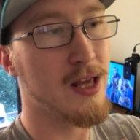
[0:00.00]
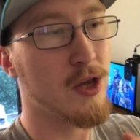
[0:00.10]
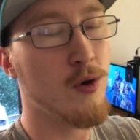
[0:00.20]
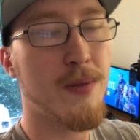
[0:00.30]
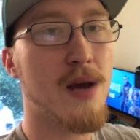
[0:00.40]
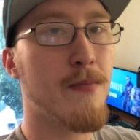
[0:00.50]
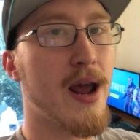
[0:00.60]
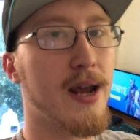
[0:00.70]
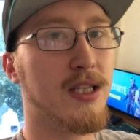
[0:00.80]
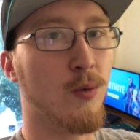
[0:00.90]
you'd be
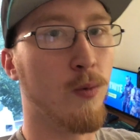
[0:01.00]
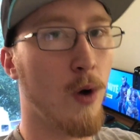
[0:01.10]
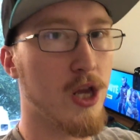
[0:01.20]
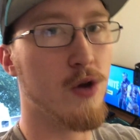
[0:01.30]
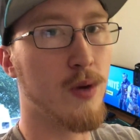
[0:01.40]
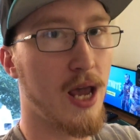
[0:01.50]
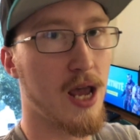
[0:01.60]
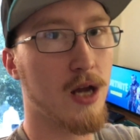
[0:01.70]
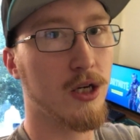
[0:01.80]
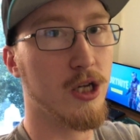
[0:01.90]
amazed with what you
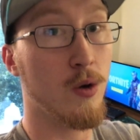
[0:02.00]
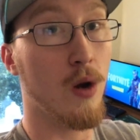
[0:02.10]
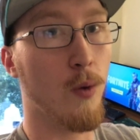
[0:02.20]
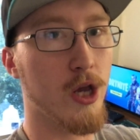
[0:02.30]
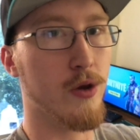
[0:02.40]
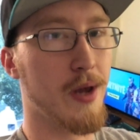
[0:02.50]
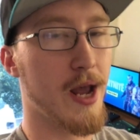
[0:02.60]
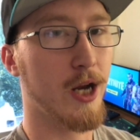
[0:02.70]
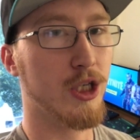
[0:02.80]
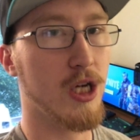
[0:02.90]
can do and what you
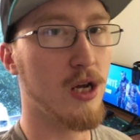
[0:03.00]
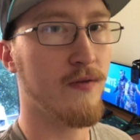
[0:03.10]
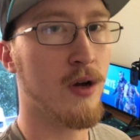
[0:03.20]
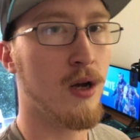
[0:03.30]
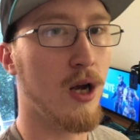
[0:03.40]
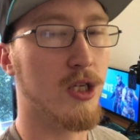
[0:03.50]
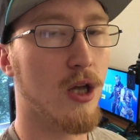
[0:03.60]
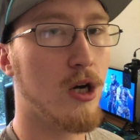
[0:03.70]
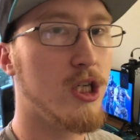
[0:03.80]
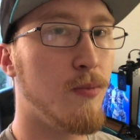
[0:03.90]
can achieve as
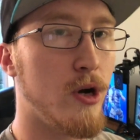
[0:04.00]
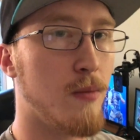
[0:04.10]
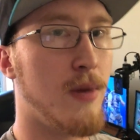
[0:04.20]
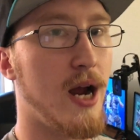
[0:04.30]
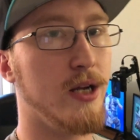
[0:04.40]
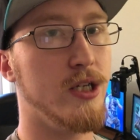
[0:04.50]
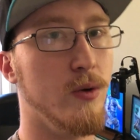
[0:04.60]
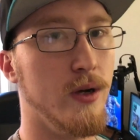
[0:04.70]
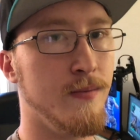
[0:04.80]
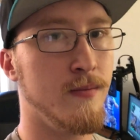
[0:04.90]
long as you put your mind
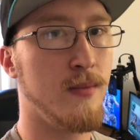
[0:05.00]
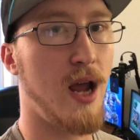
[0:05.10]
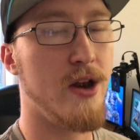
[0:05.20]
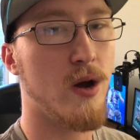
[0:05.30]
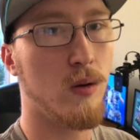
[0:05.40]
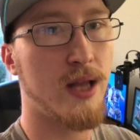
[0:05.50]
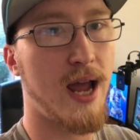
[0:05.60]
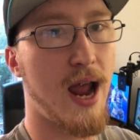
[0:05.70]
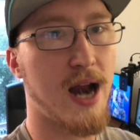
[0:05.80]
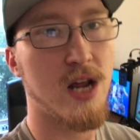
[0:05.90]
to it. And don't
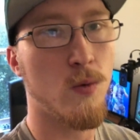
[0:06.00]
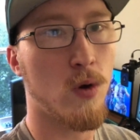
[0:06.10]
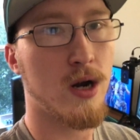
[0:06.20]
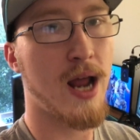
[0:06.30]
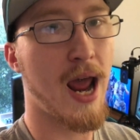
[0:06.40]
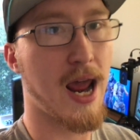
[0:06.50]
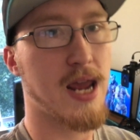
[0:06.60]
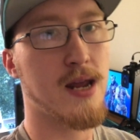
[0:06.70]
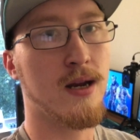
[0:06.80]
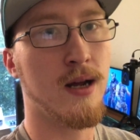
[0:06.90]
let anyone
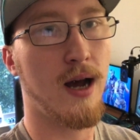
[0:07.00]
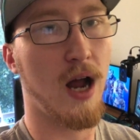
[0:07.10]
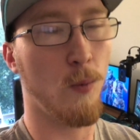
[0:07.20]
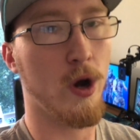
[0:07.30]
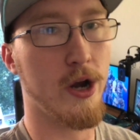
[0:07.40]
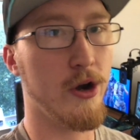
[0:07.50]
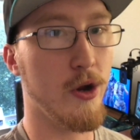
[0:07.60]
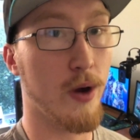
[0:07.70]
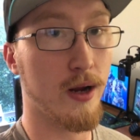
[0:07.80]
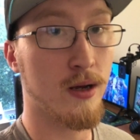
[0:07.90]
hate on what you're
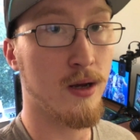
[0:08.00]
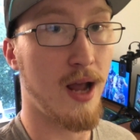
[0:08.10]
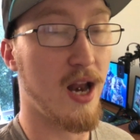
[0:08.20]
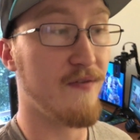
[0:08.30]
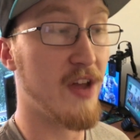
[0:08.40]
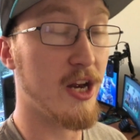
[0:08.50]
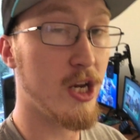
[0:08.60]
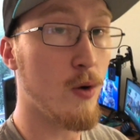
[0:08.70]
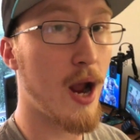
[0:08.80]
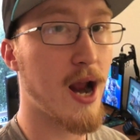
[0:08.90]
doing. And if they
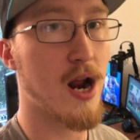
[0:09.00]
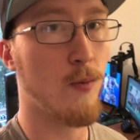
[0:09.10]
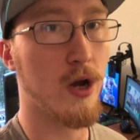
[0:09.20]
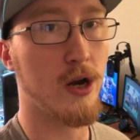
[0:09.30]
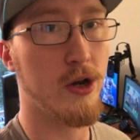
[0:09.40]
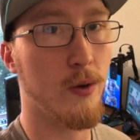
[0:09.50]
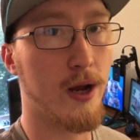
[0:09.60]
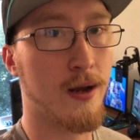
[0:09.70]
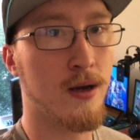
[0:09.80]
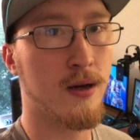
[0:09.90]
do hate on what you're
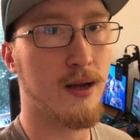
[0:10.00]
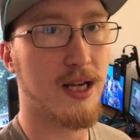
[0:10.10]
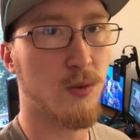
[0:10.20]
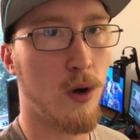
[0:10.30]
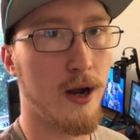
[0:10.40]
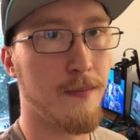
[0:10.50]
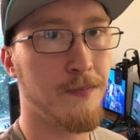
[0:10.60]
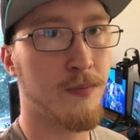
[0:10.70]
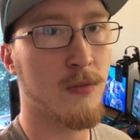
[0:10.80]
doing, guess what?